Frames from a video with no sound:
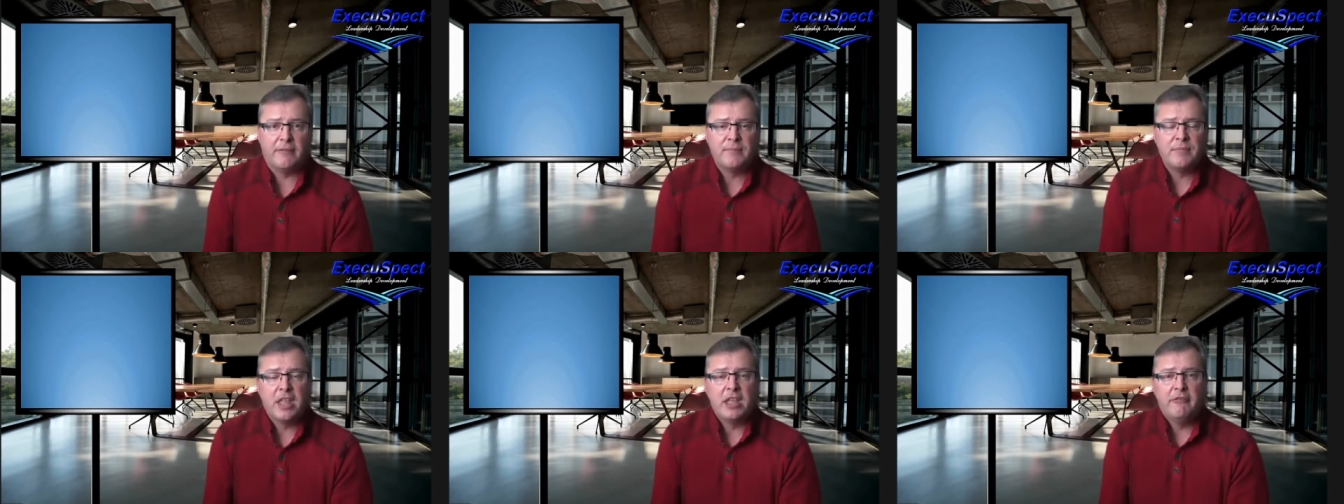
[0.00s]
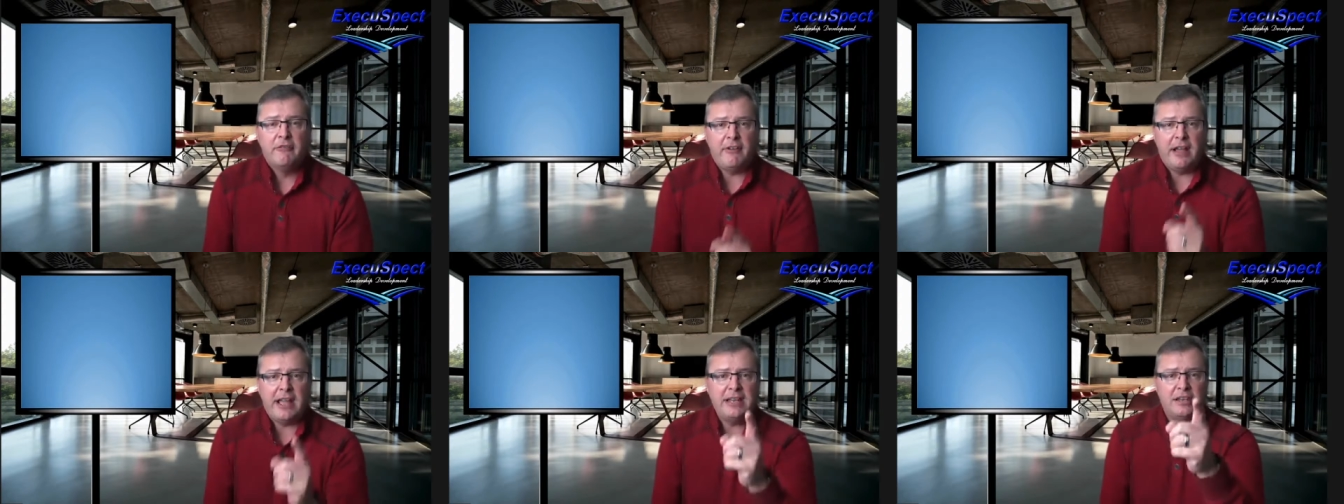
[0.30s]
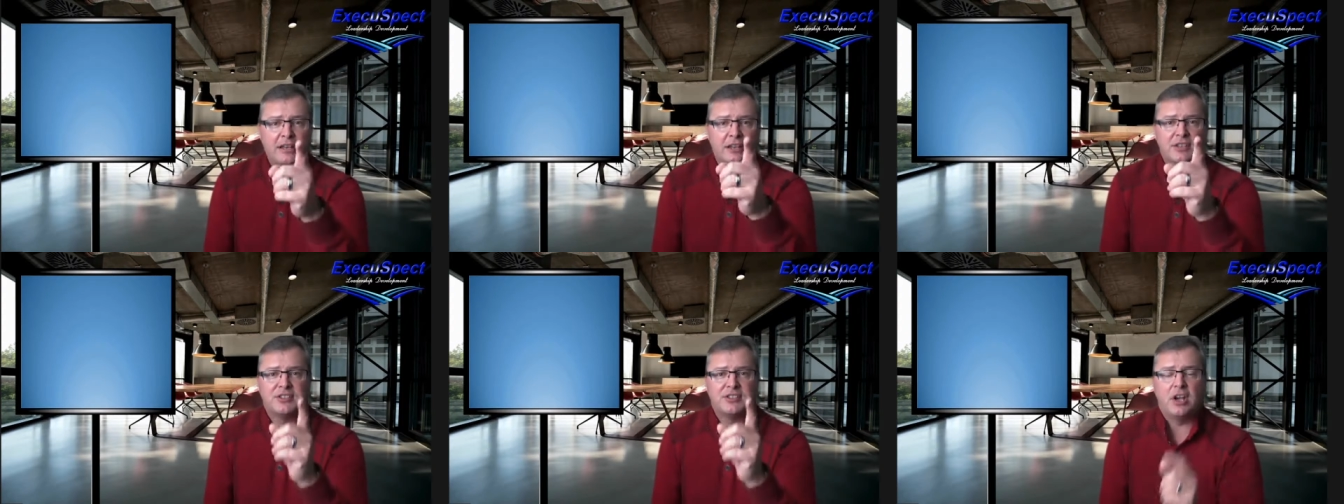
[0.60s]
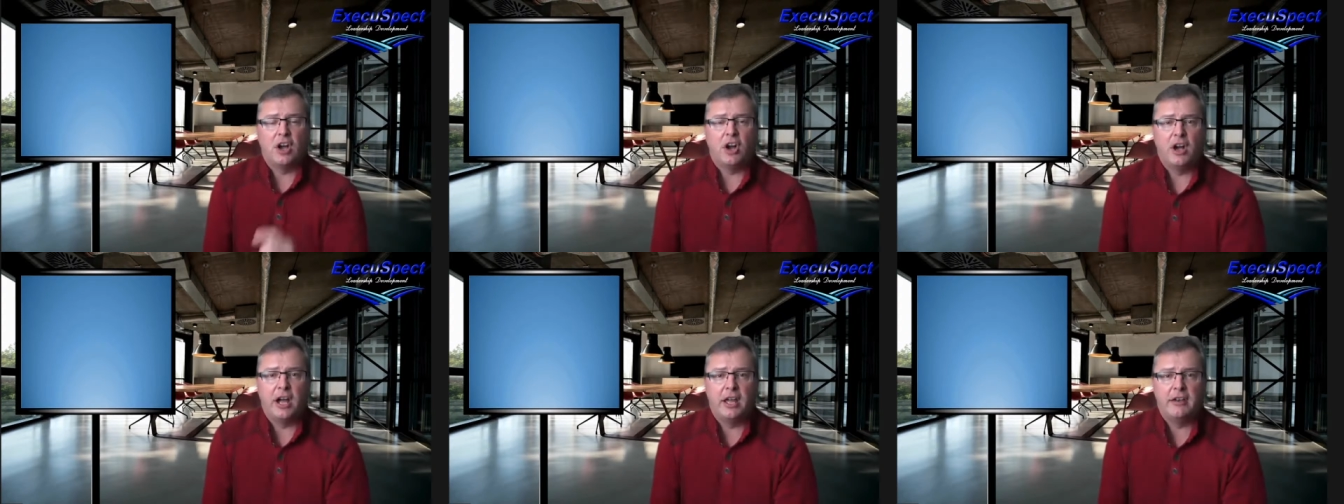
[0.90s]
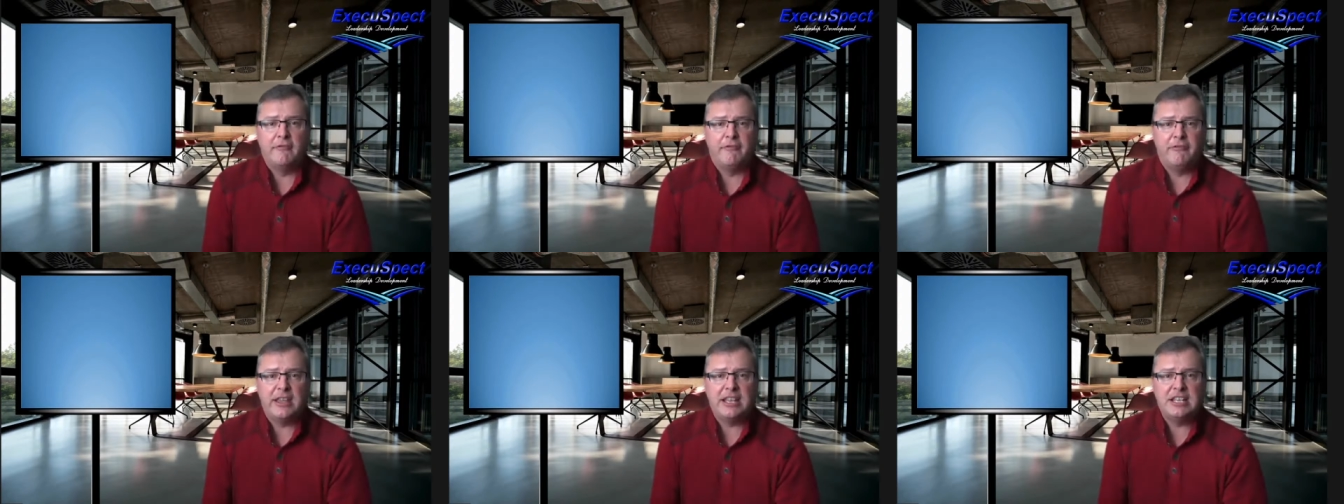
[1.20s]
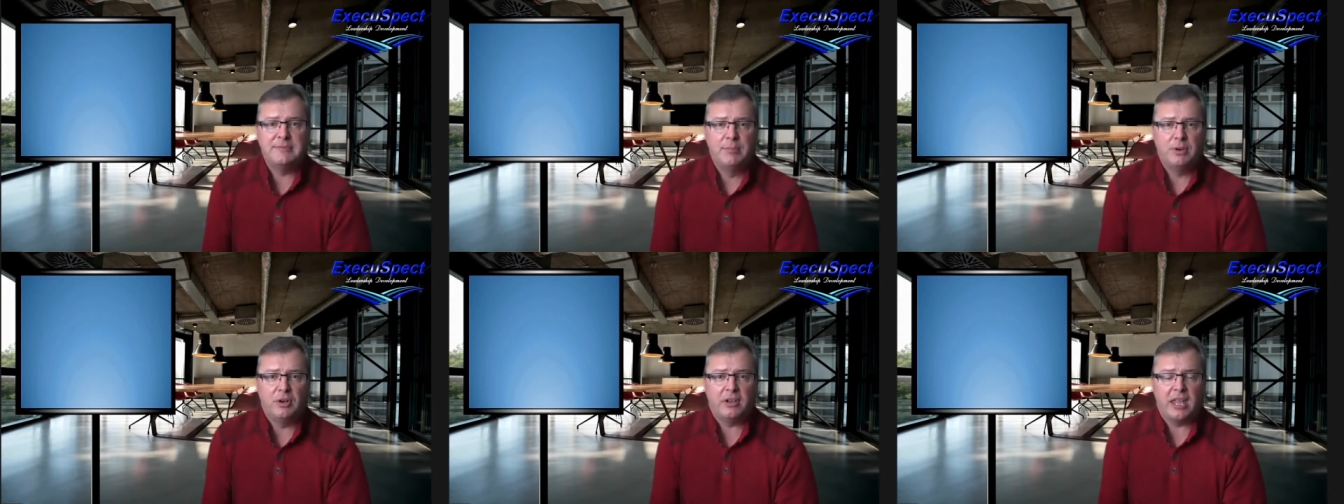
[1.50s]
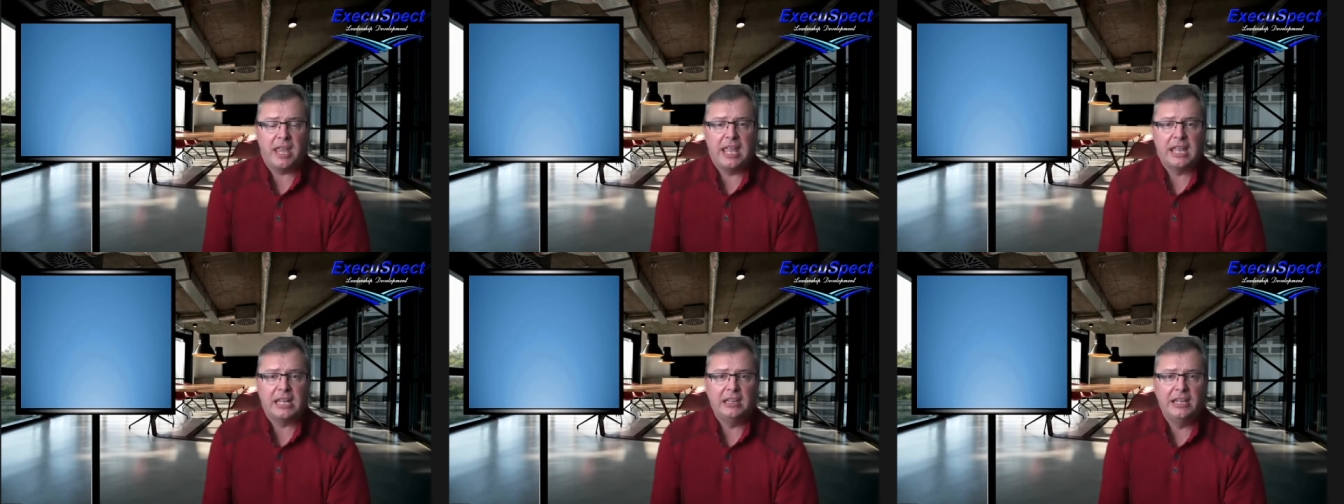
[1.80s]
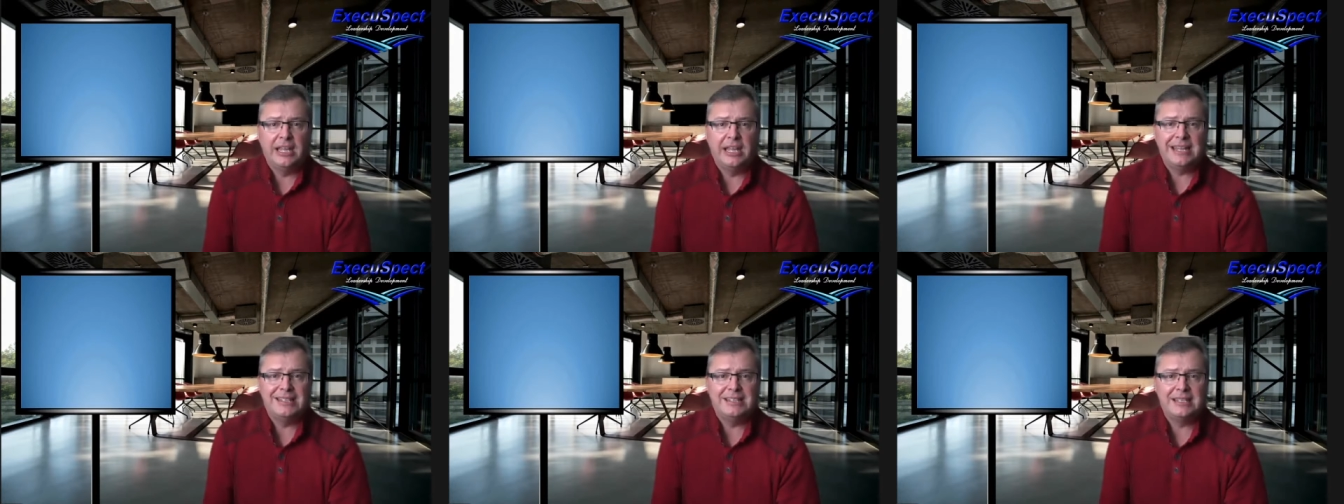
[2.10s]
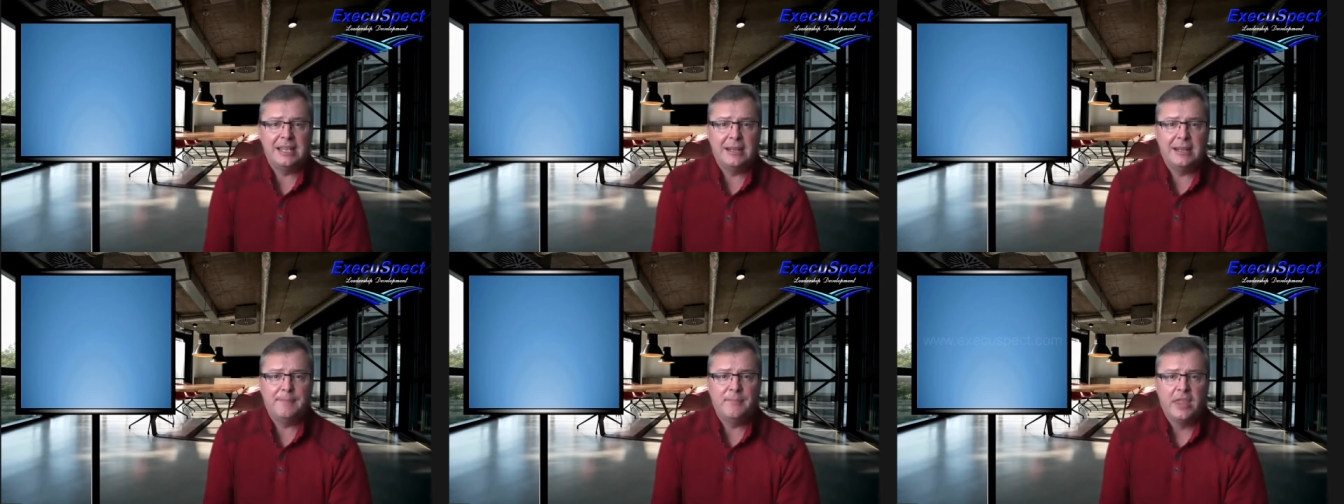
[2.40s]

Find us on Facebook and LinkedIn.